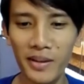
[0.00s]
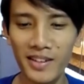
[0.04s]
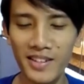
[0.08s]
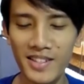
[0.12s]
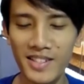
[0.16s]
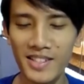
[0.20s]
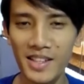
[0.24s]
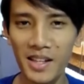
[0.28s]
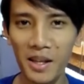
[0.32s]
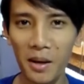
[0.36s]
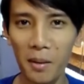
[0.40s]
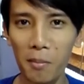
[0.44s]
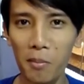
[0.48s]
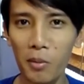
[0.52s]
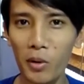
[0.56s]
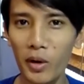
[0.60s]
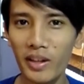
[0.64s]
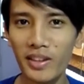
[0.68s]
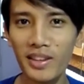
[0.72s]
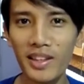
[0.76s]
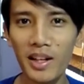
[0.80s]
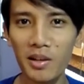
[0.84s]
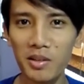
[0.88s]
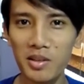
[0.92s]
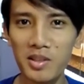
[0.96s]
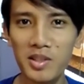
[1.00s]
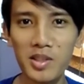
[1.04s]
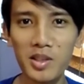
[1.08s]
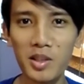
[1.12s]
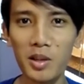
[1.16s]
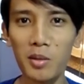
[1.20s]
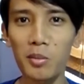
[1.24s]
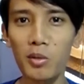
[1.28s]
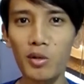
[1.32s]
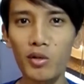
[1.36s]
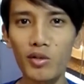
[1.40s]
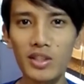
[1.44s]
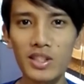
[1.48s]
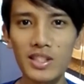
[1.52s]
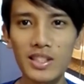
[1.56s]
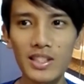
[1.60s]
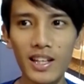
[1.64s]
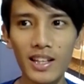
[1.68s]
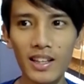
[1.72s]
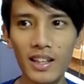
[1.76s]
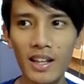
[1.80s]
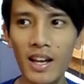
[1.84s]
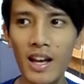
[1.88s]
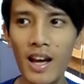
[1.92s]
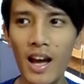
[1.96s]
and just like point out certain movies
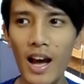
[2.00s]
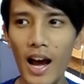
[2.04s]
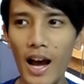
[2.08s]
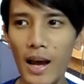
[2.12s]
that